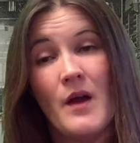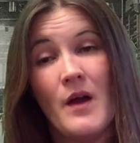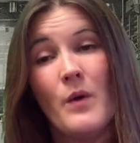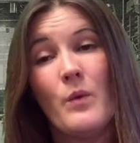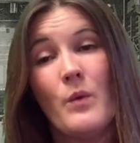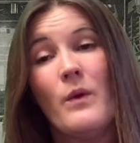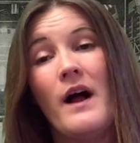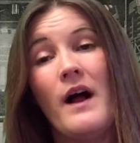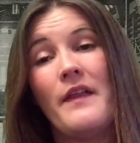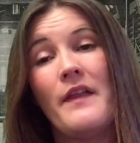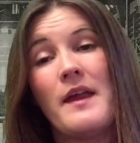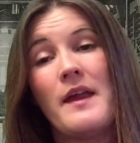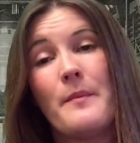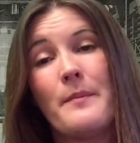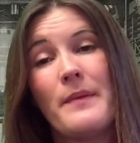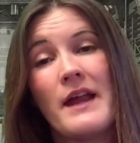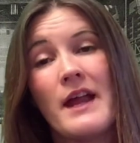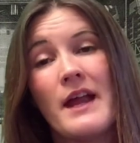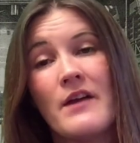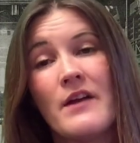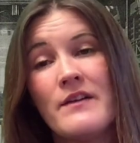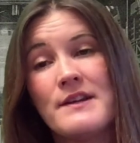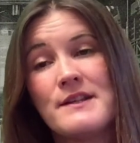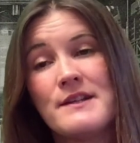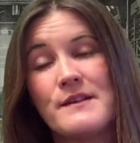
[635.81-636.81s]
while the
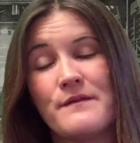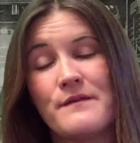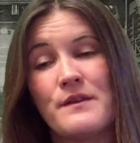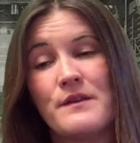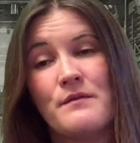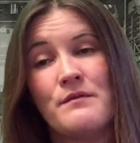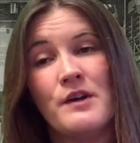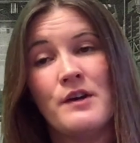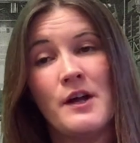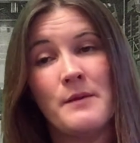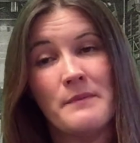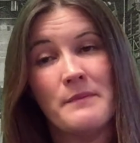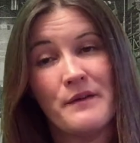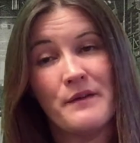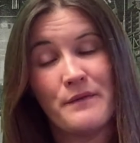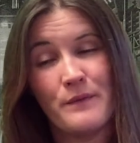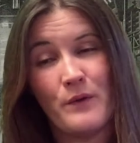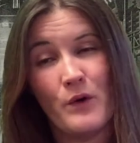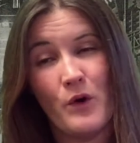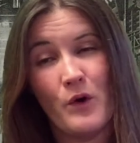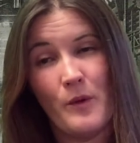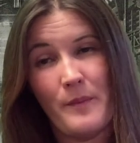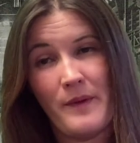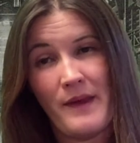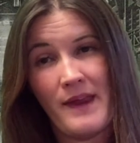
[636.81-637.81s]
appearance of the room at
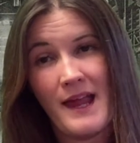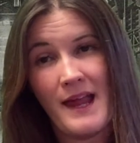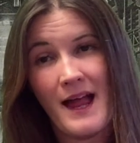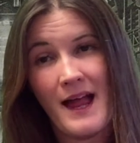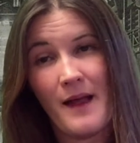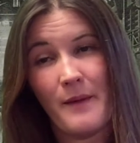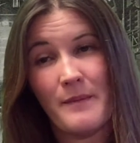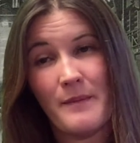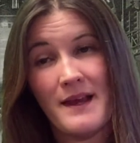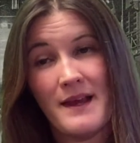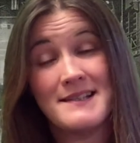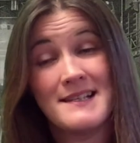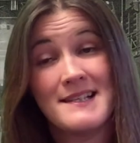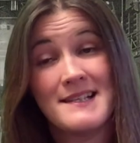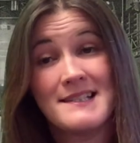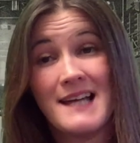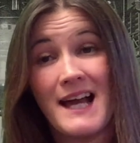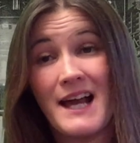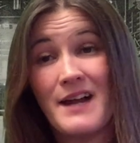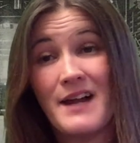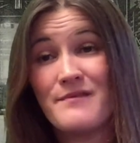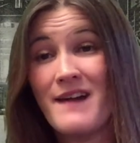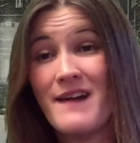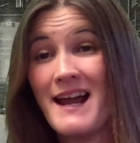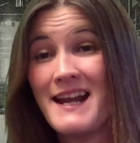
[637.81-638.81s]
4pm is a
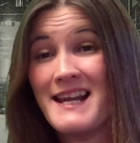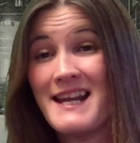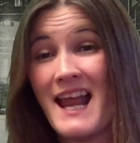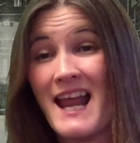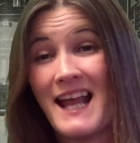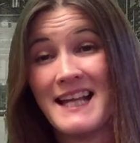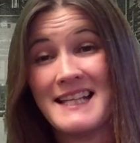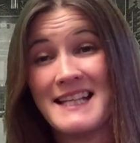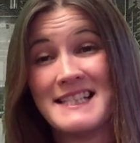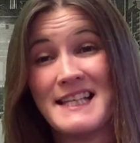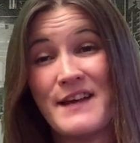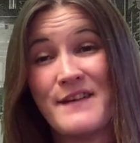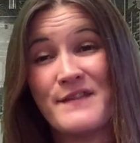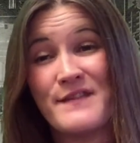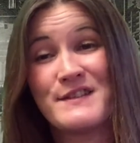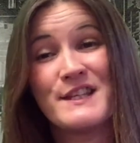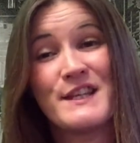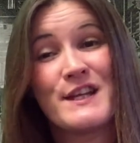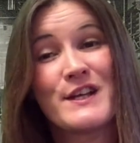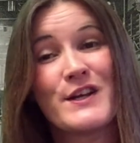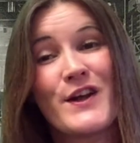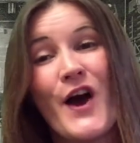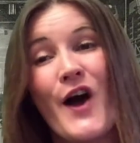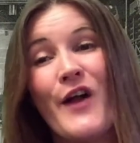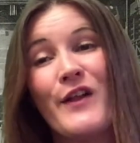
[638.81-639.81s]
direct negative to
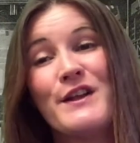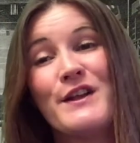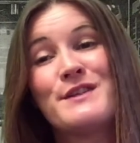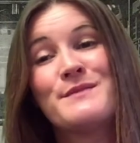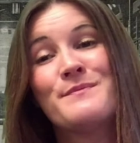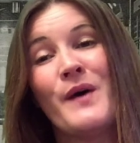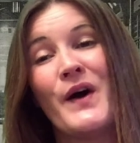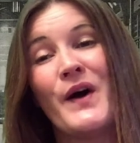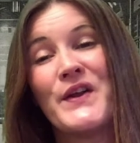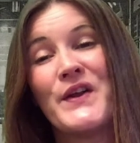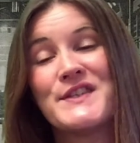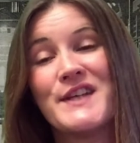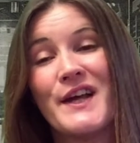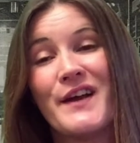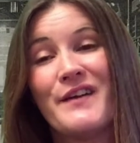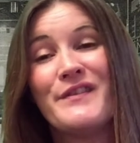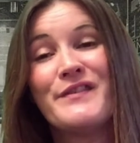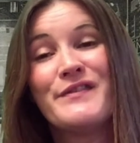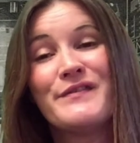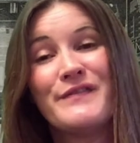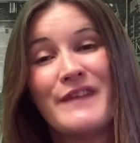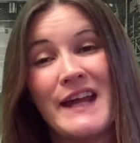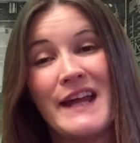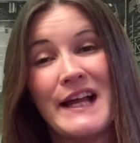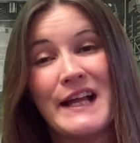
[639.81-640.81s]
the college motto
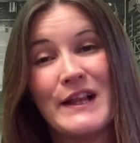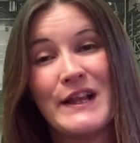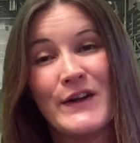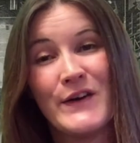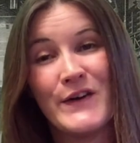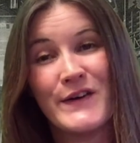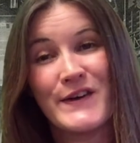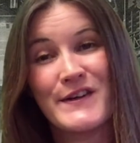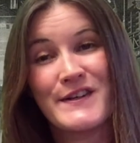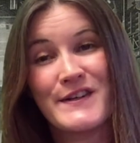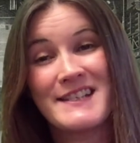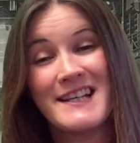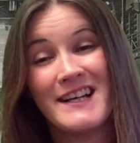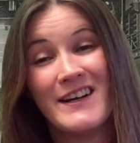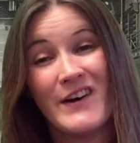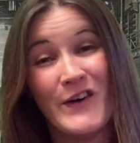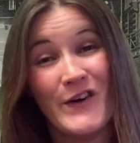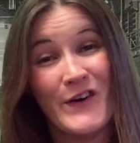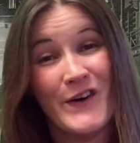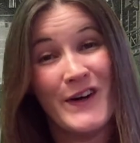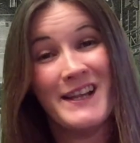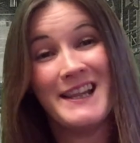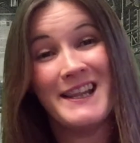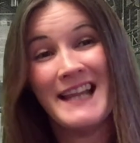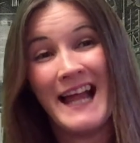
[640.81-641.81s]
Fiat Lux
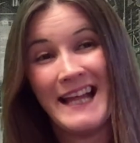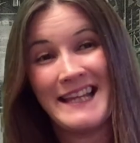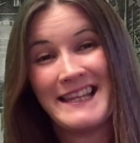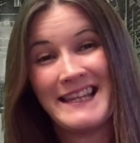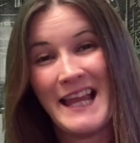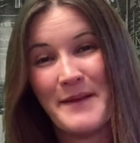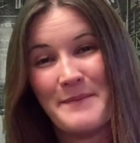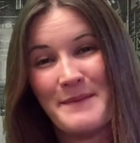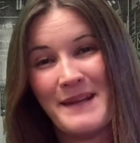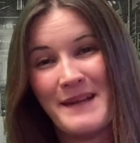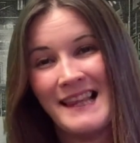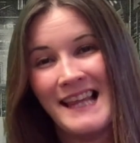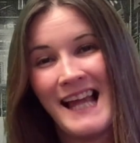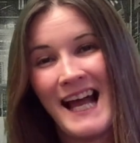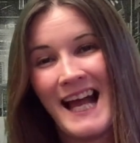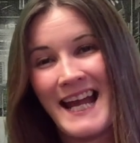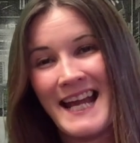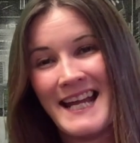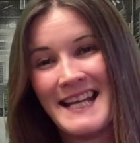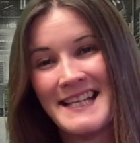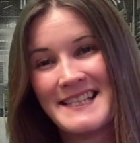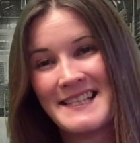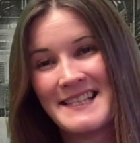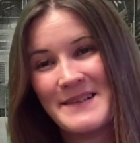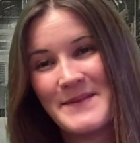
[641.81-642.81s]
or Let There Be
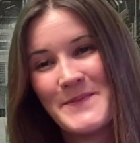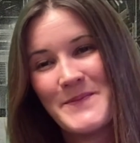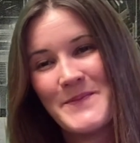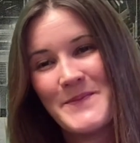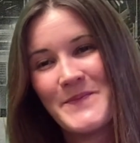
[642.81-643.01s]
Light.